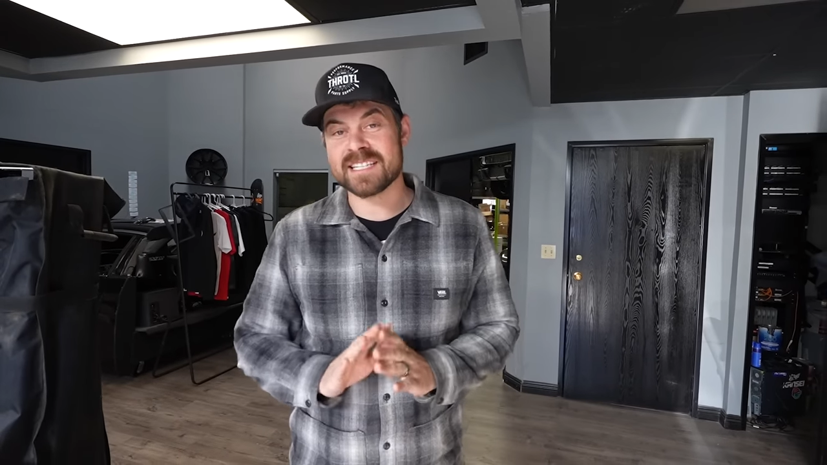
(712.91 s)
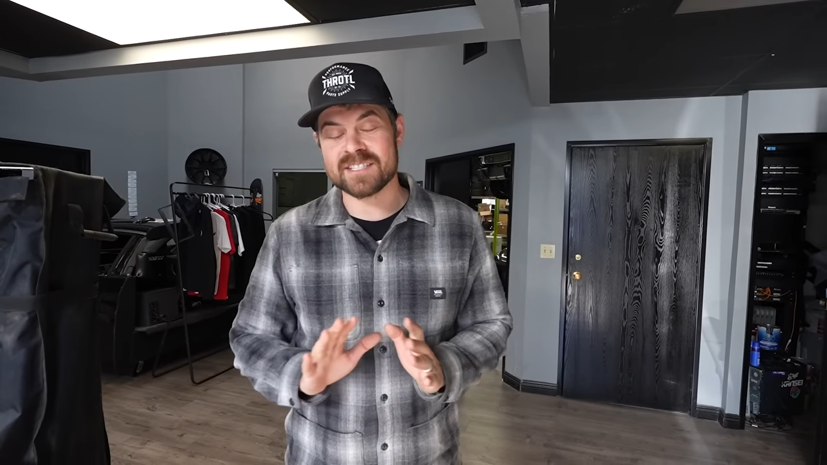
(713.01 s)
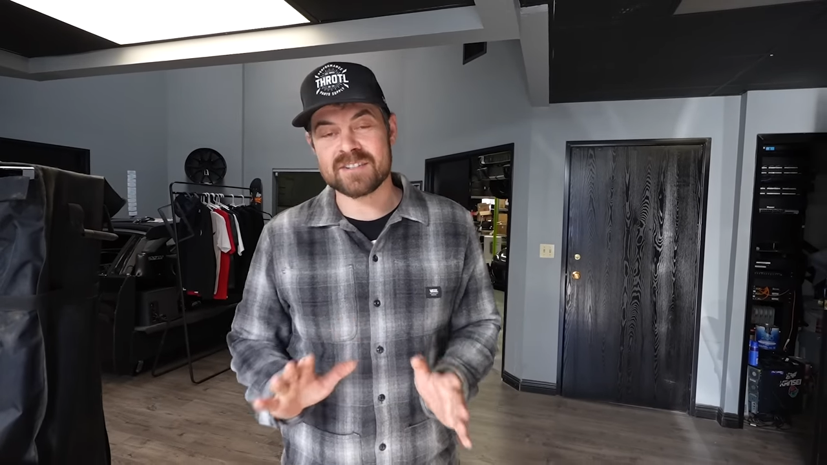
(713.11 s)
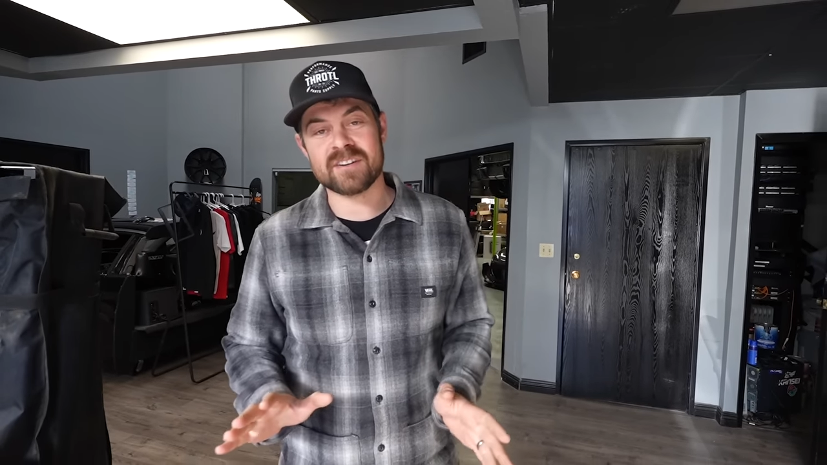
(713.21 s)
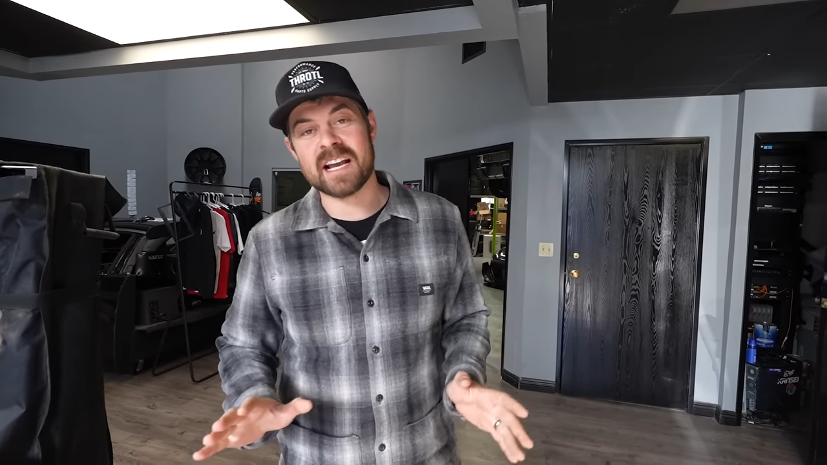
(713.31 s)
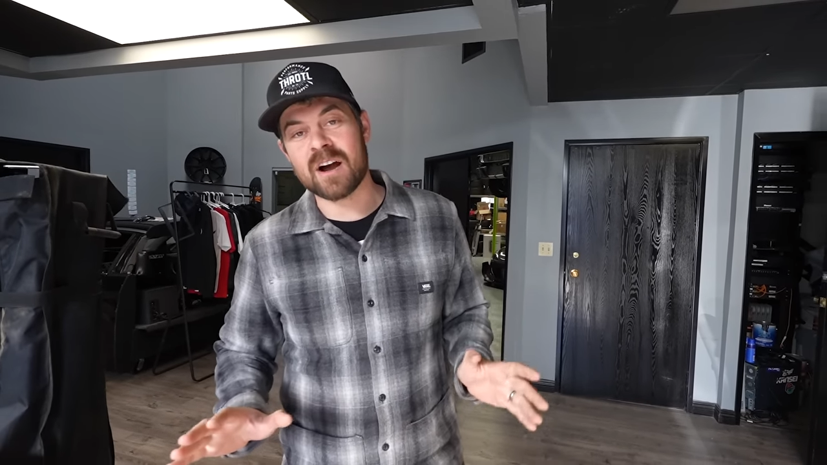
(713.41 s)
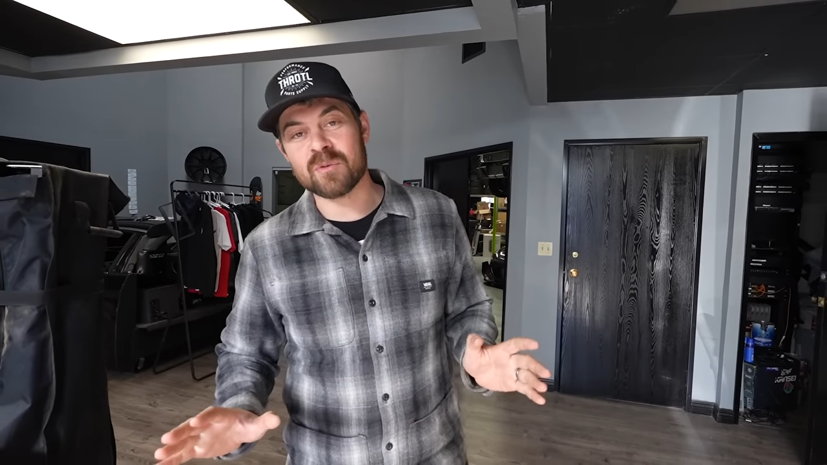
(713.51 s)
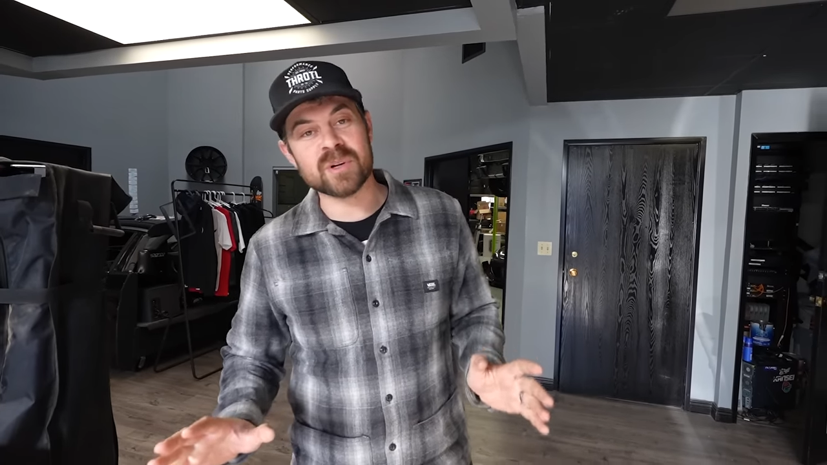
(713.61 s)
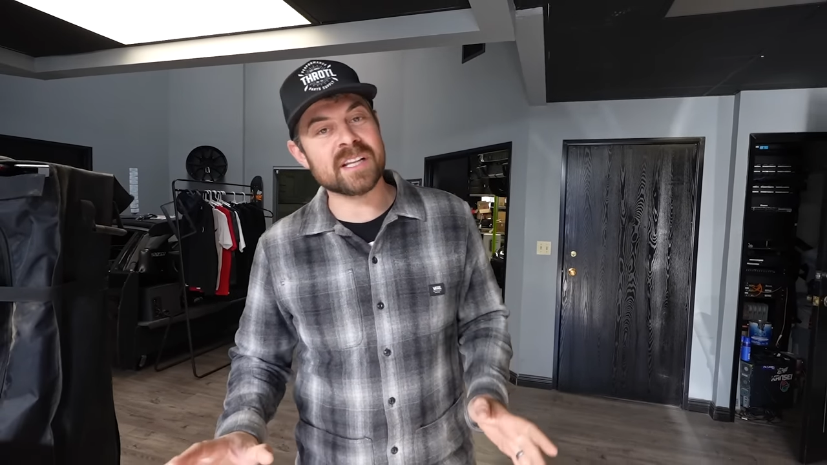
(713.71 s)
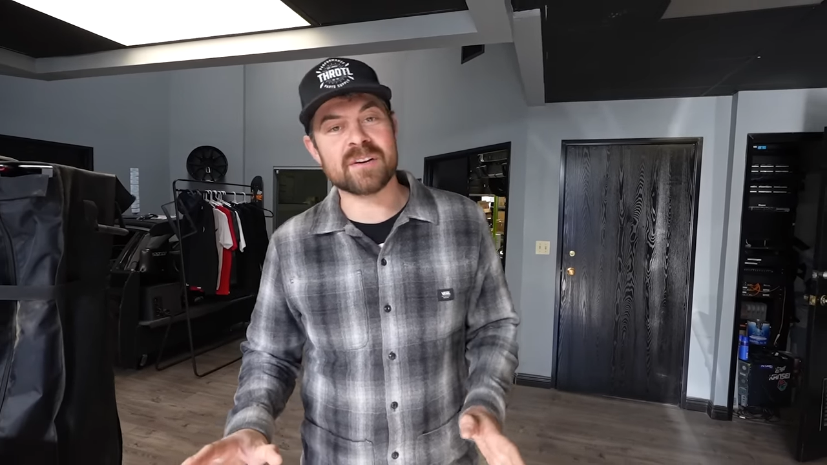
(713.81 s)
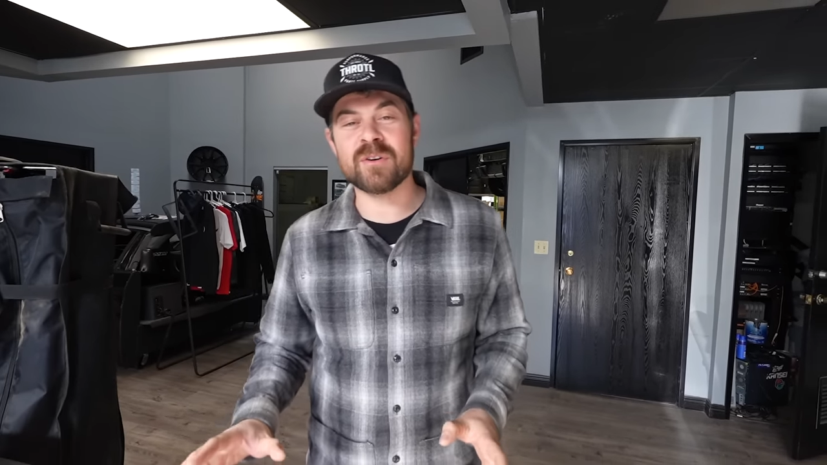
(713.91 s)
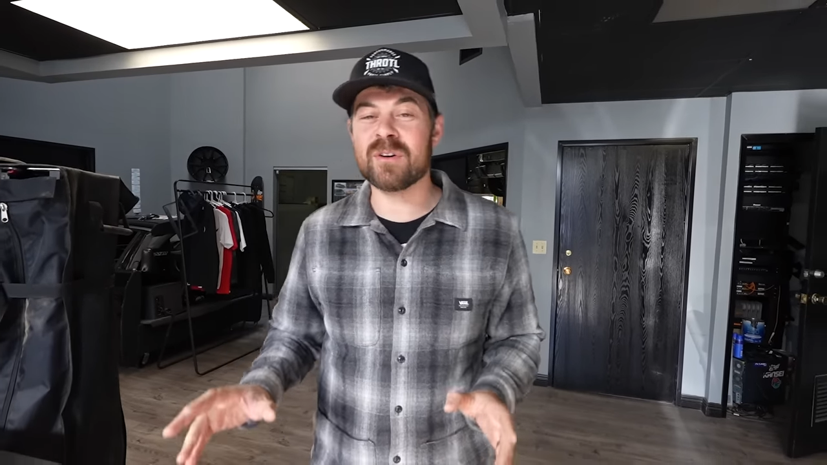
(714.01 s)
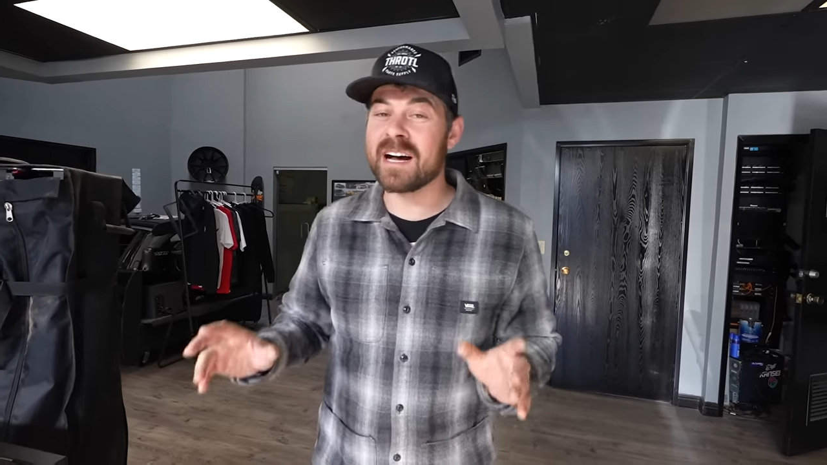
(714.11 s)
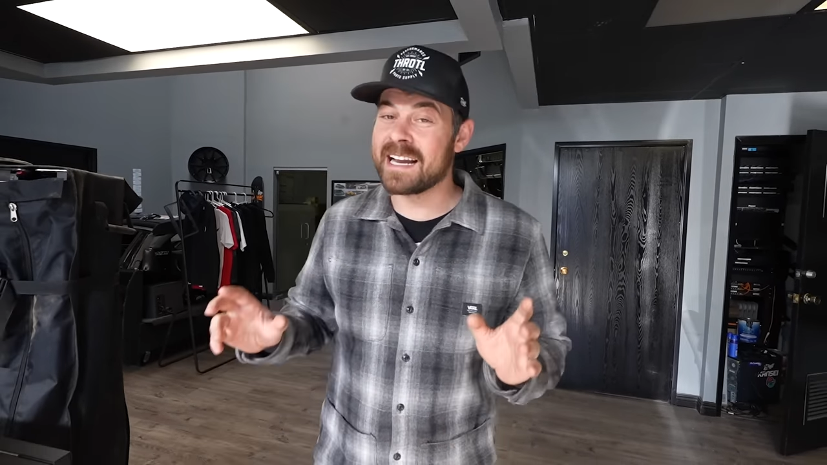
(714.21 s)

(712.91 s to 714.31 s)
It's turning out really cool,